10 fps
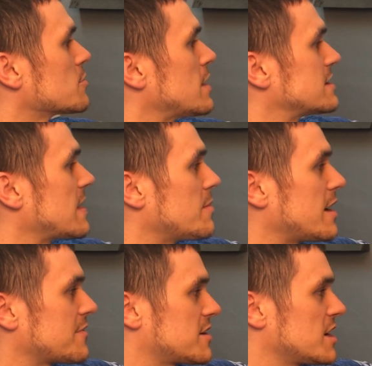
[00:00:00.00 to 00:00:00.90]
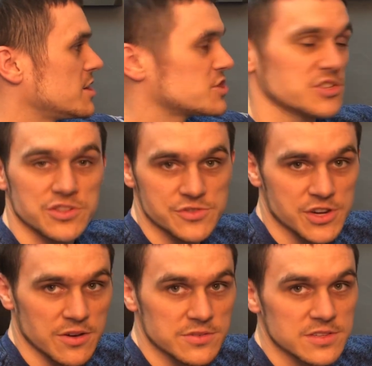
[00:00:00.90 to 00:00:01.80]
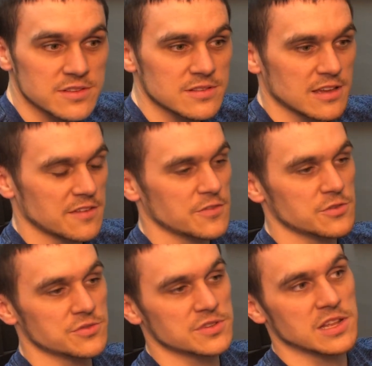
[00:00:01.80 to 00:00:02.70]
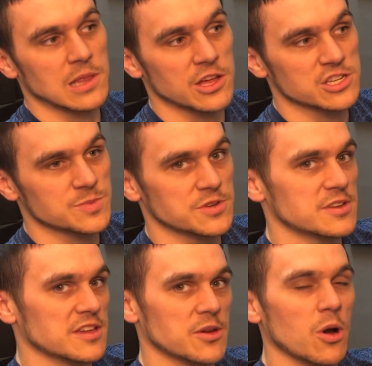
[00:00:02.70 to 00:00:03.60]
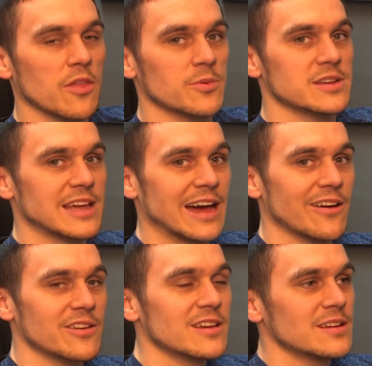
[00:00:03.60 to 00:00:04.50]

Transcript: Write down the modifications you chose. Like if you used a lunge but you didn't go all the way down,